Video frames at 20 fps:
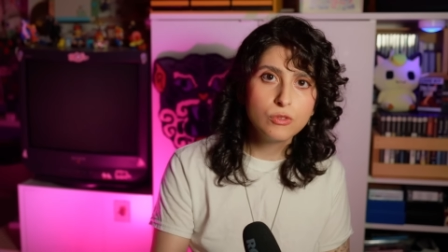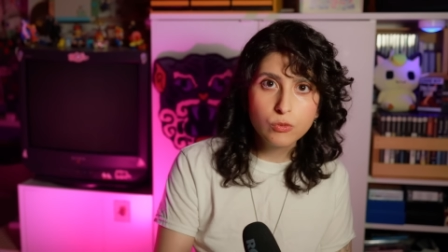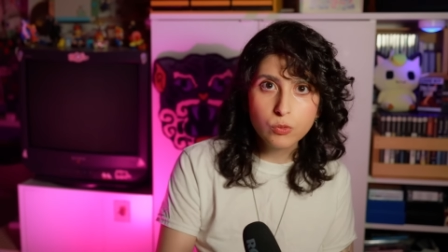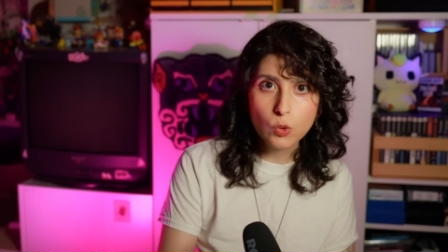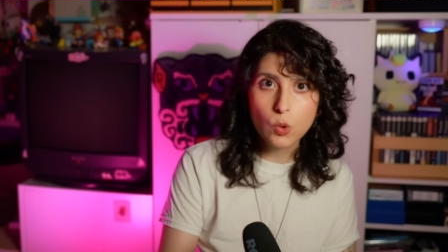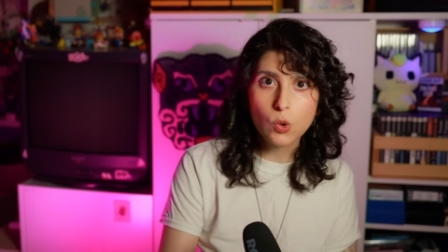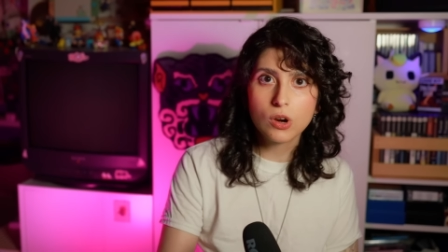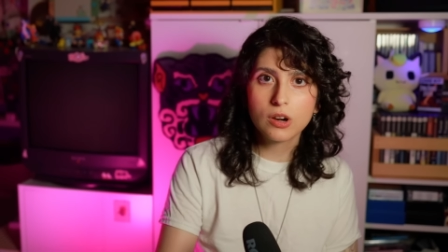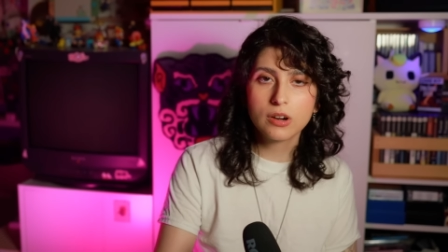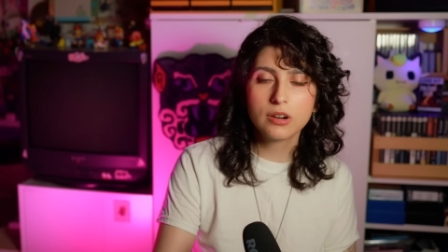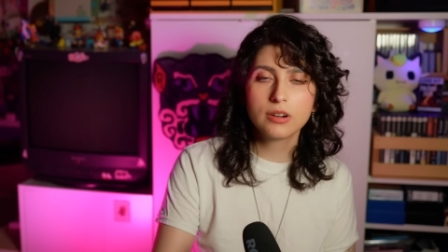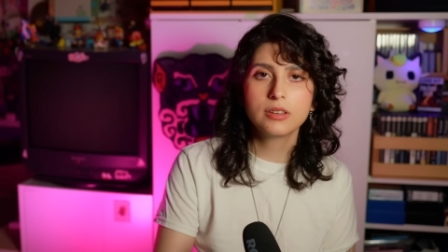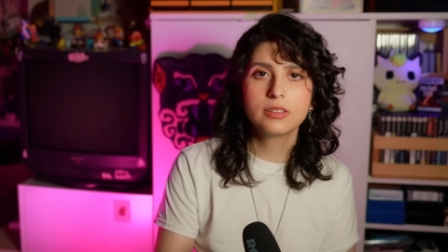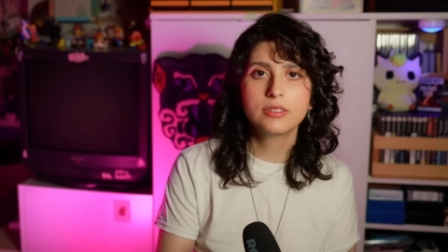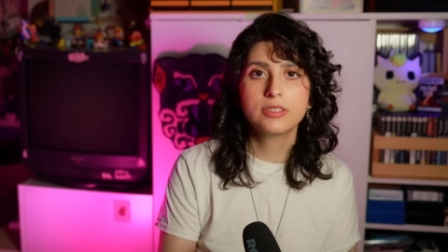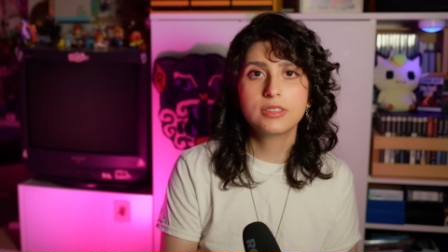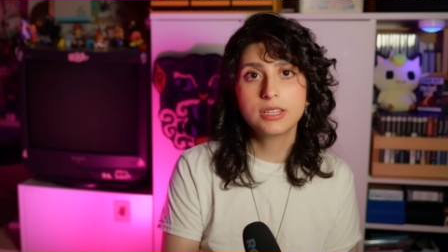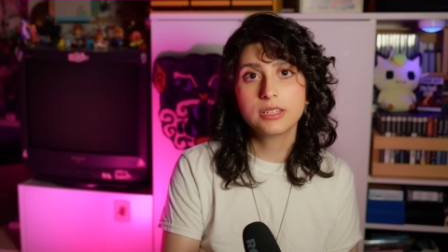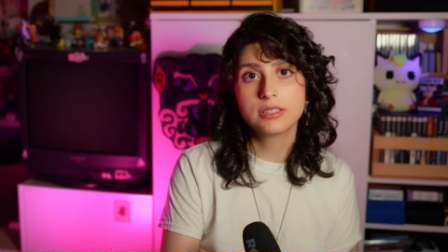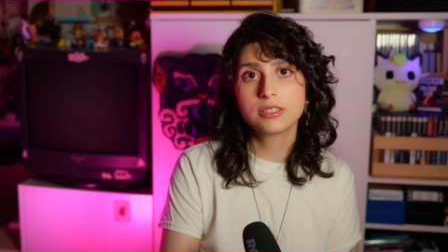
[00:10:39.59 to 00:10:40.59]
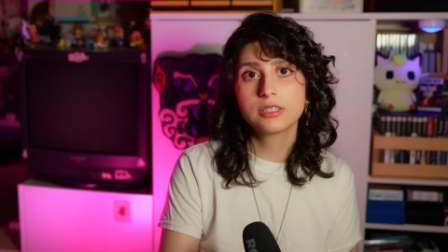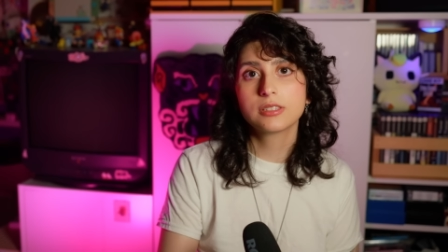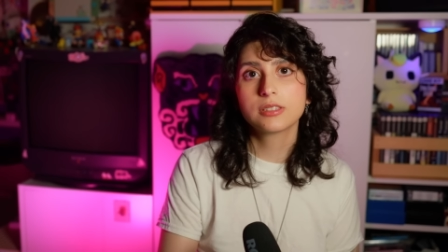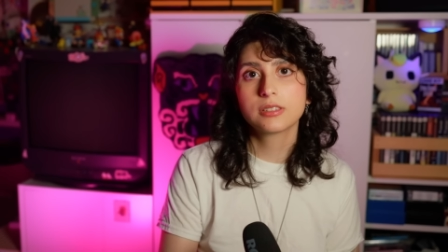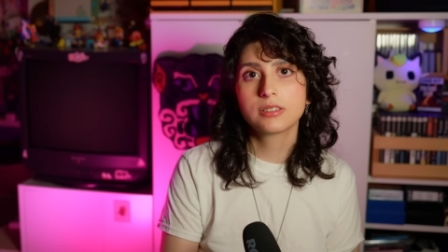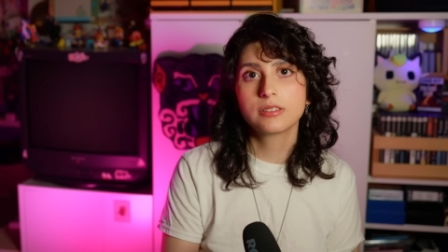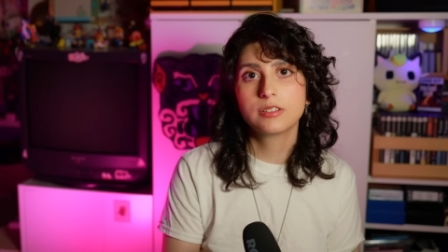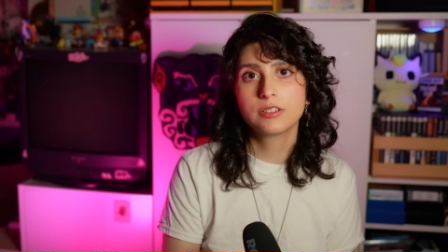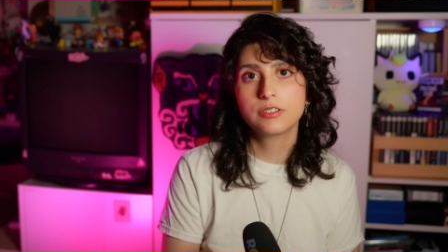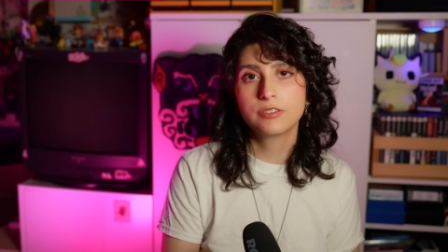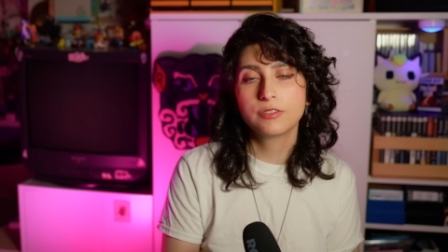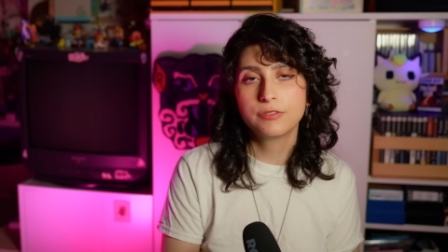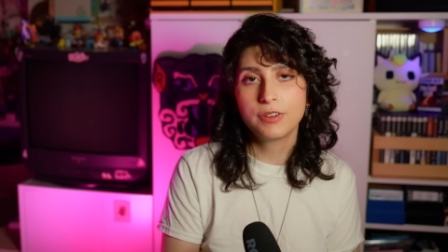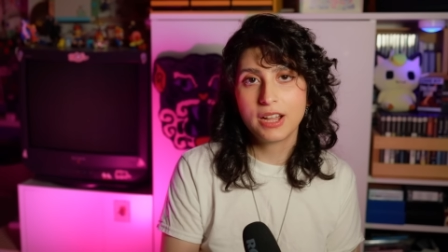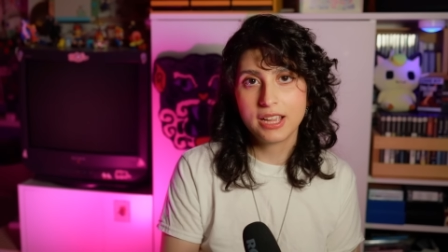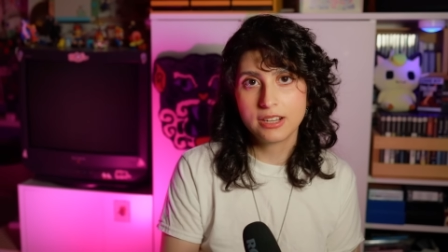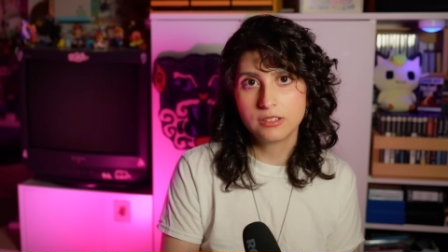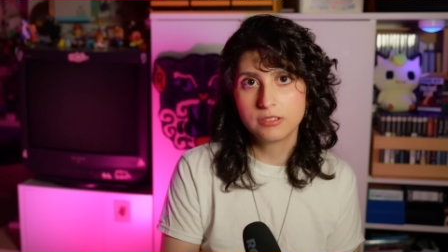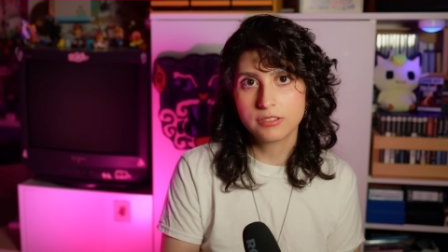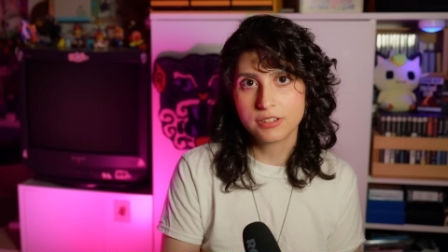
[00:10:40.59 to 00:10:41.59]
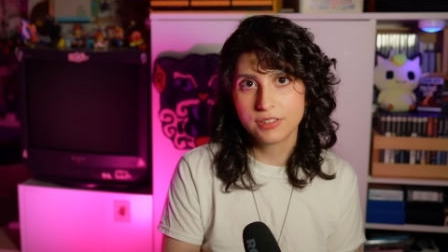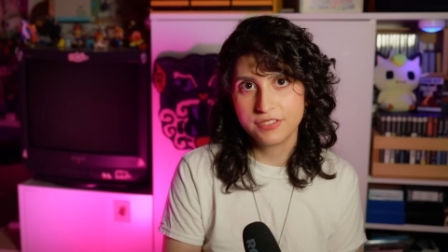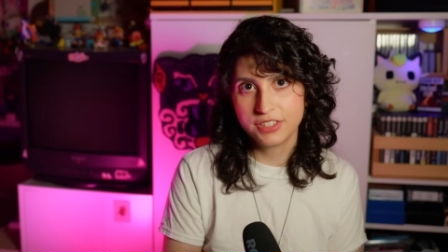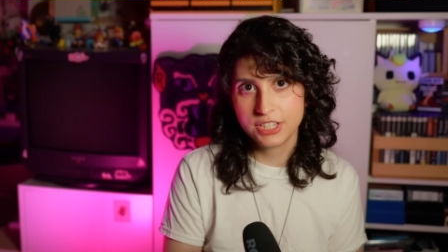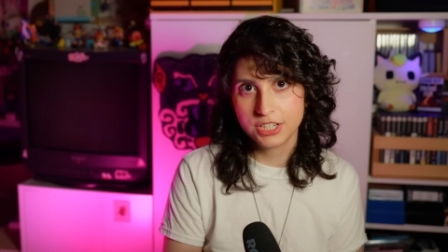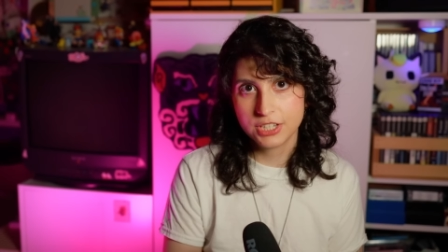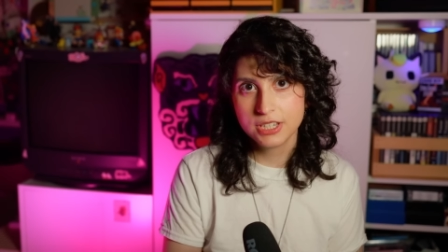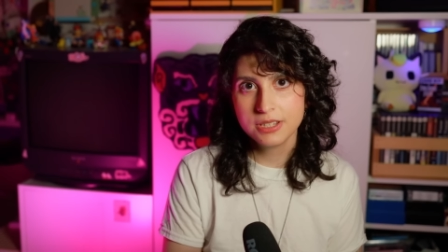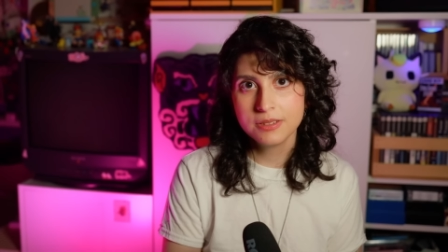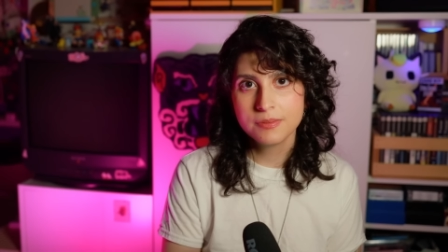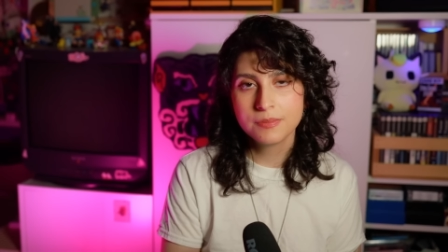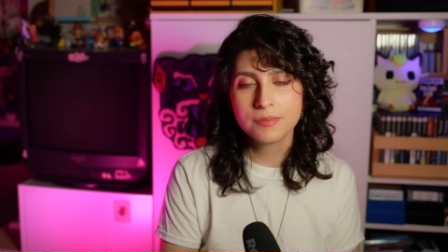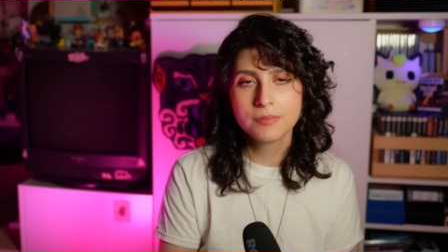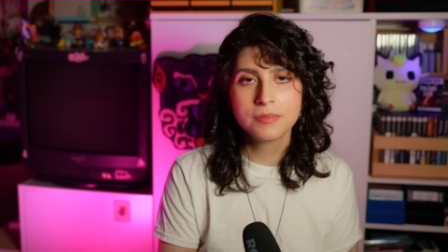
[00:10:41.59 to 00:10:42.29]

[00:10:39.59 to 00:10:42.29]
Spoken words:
for this final revision,